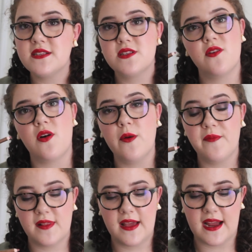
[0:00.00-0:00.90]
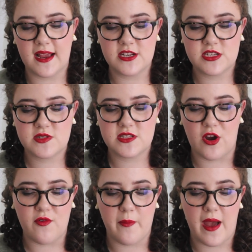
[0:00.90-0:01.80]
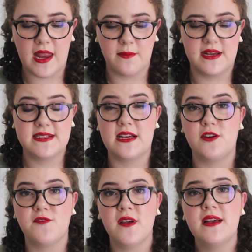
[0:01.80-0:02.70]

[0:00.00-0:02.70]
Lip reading: So hopefully I can just start reminding myself